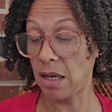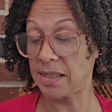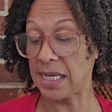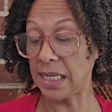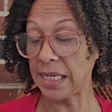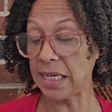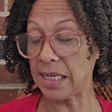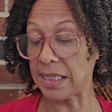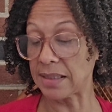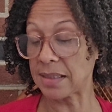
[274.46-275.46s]
telling
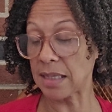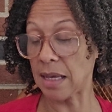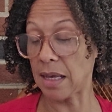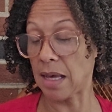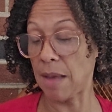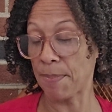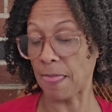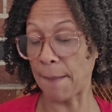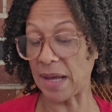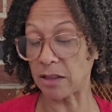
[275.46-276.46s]
us
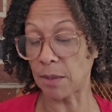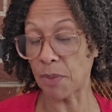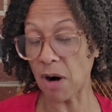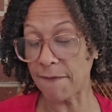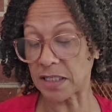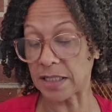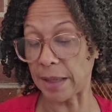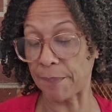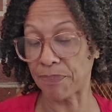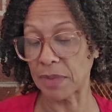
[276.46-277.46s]
about the
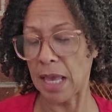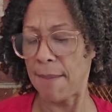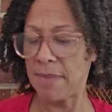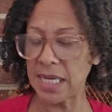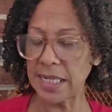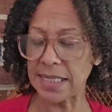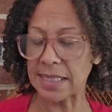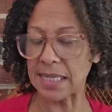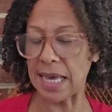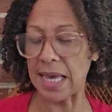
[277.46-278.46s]
prophecy. Many
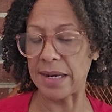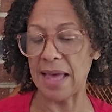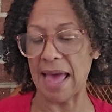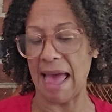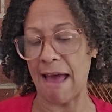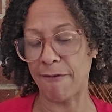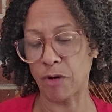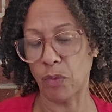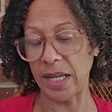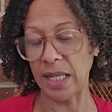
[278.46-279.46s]
said after
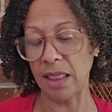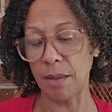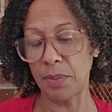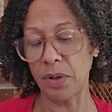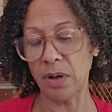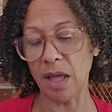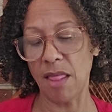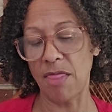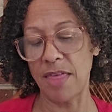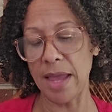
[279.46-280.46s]
reading the book,
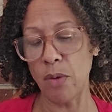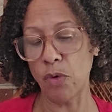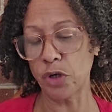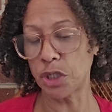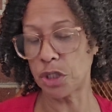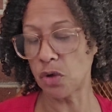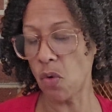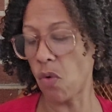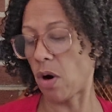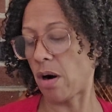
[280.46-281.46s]
they were
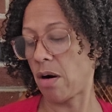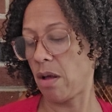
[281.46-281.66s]
sure